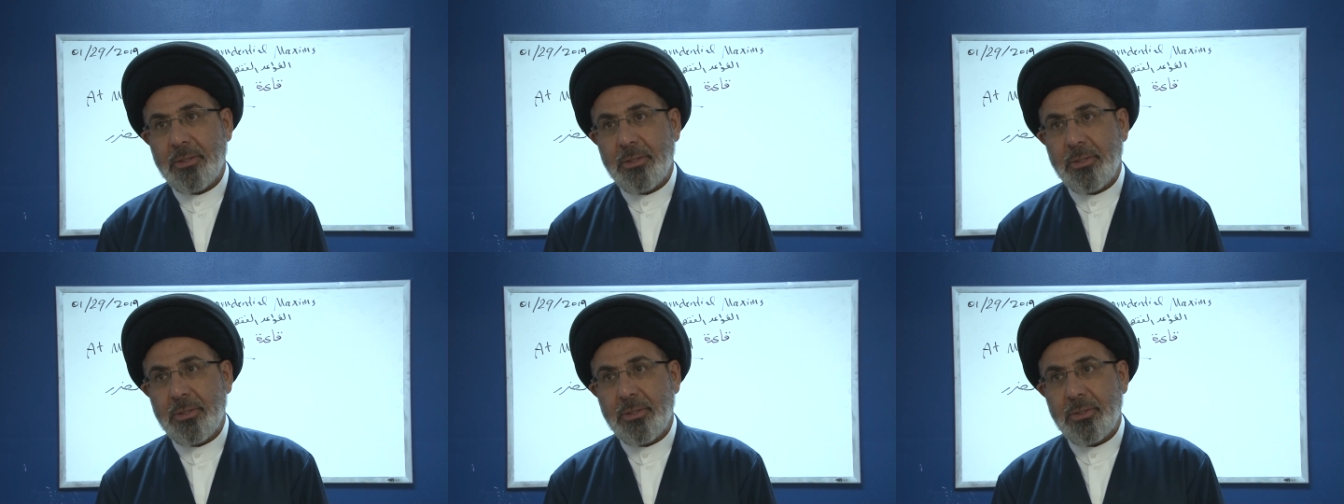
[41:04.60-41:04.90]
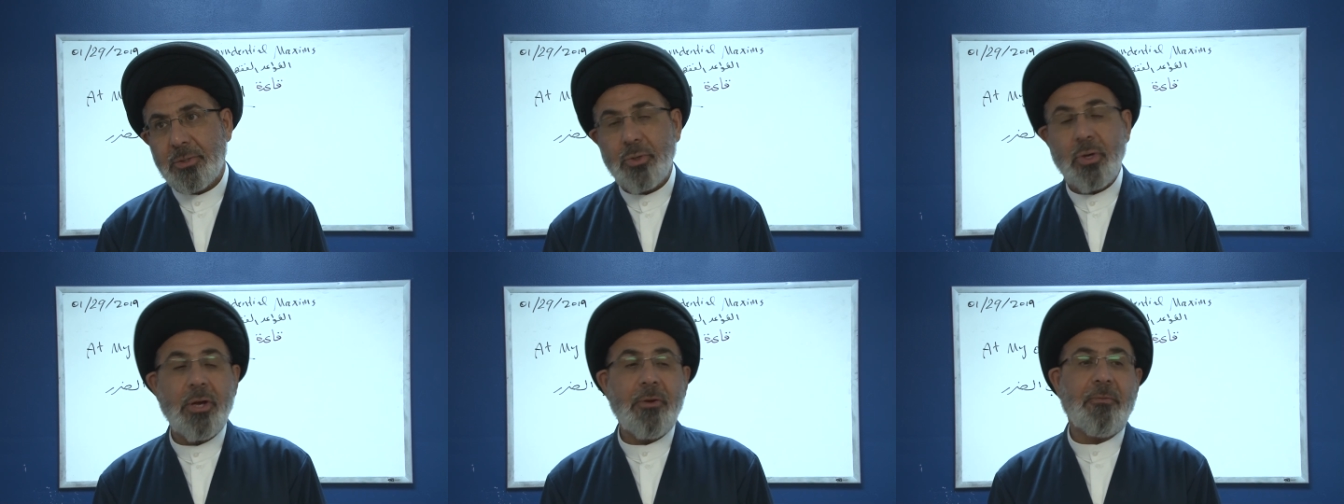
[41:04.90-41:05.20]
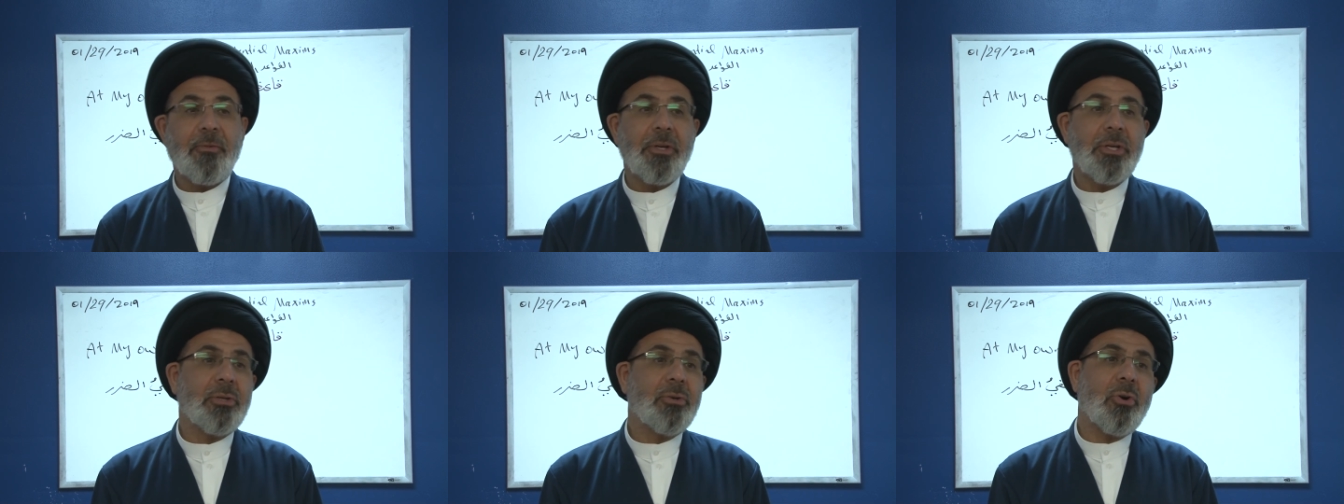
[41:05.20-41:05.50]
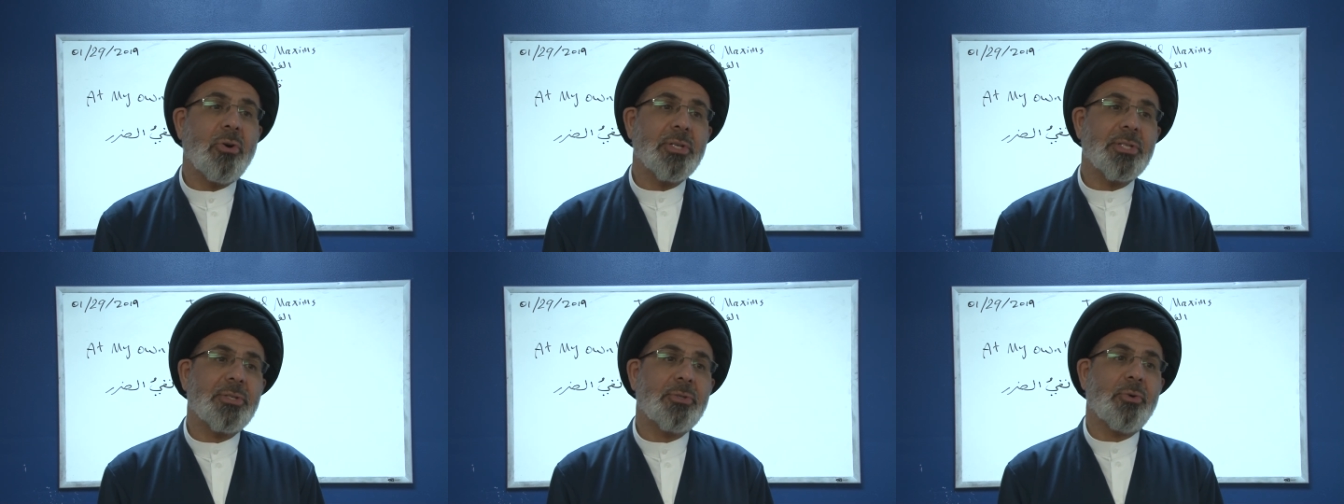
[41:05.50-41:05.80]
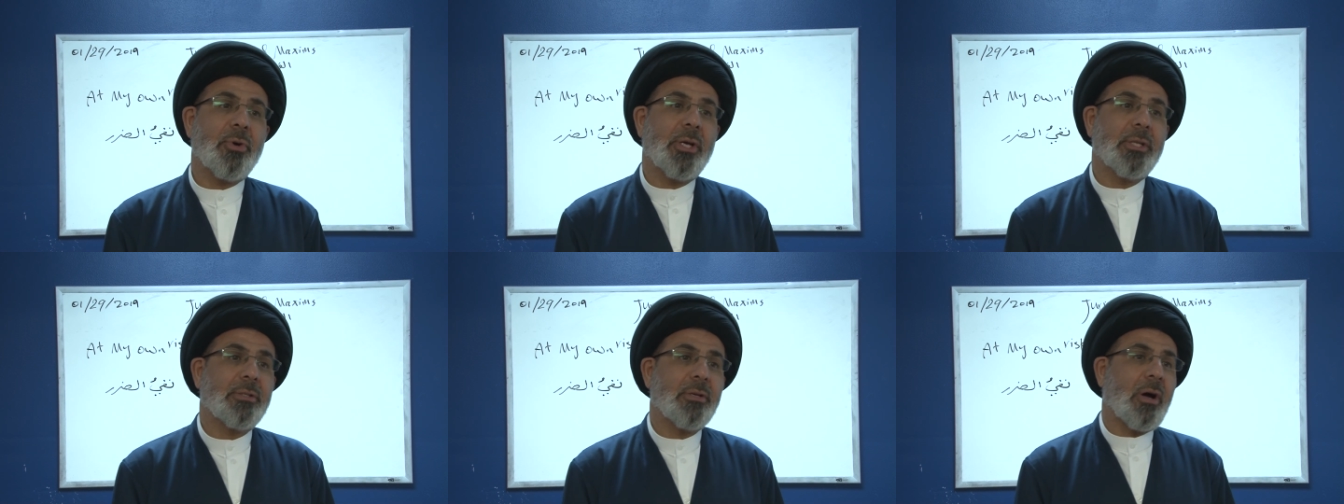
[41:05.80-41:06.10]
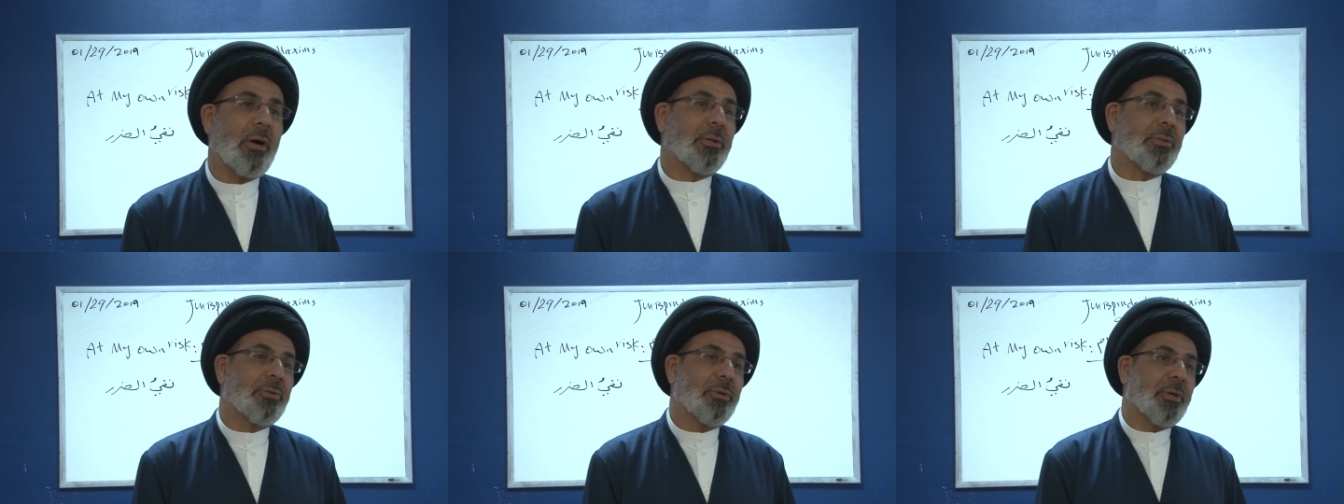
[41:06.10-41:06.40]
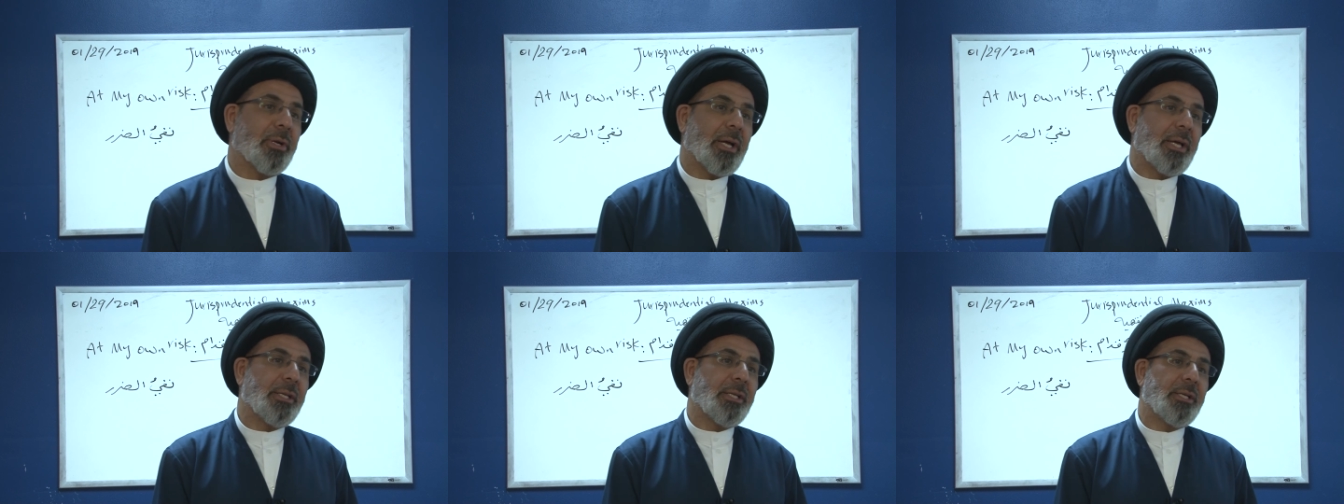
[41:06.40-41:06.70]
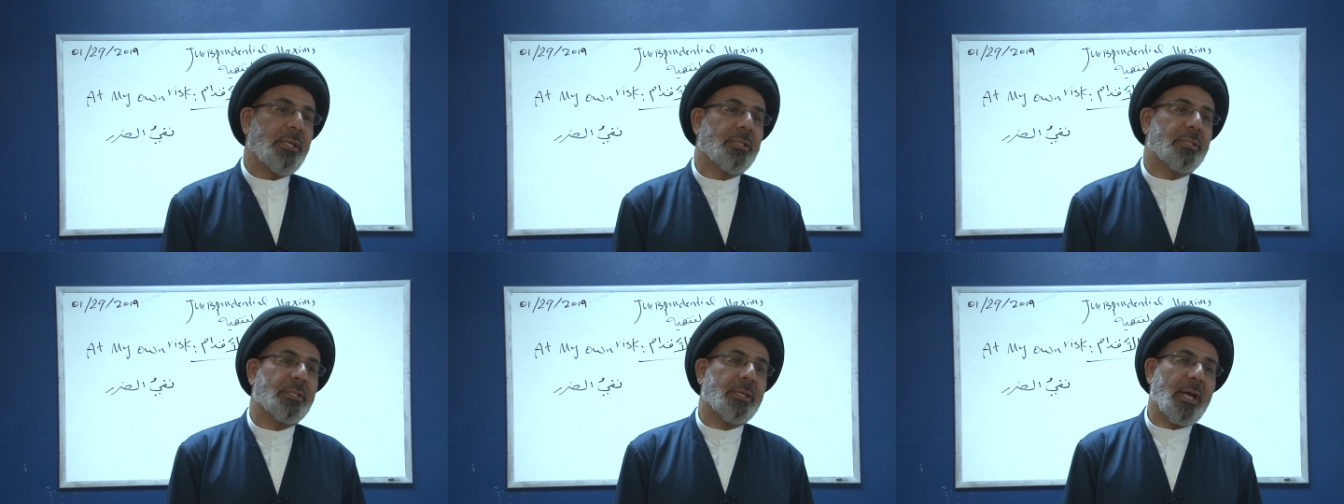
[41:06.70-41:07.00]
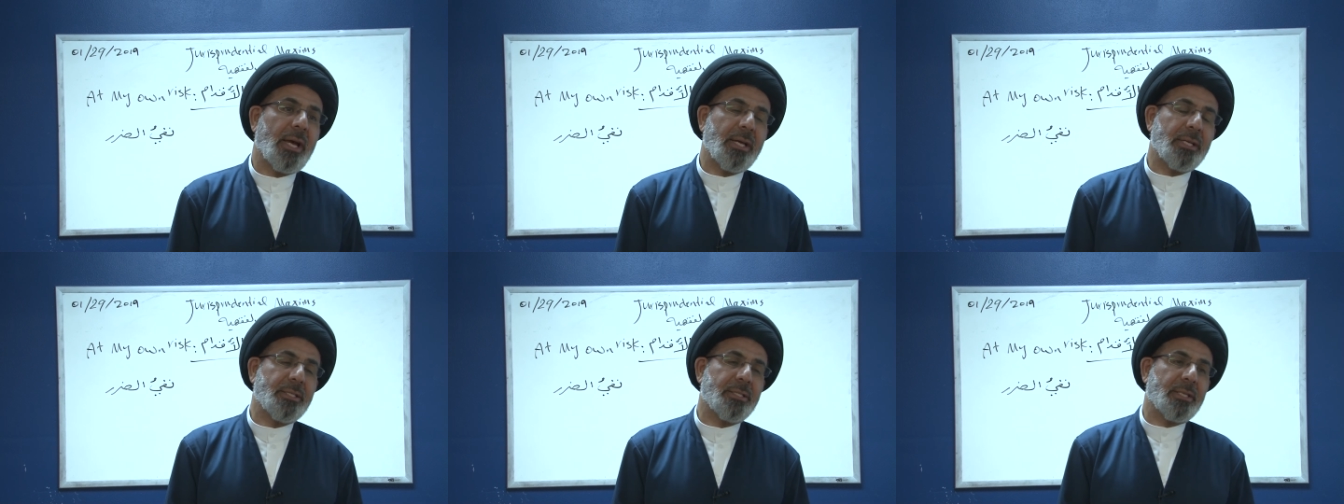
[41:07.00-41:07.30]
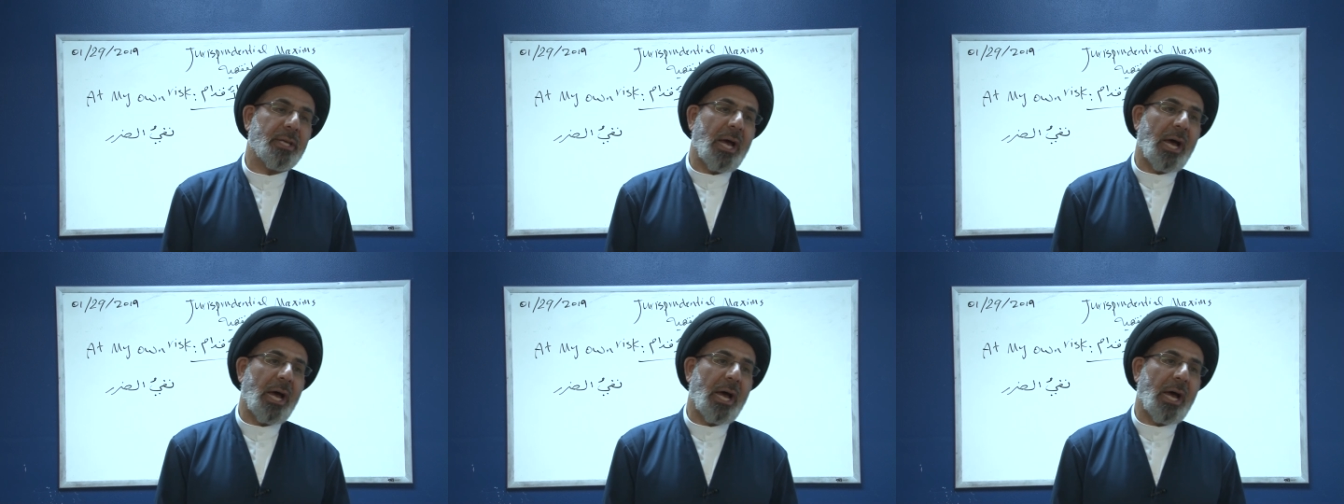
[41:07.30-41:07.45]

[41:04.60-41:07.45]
So if he goes to a doctor and he says,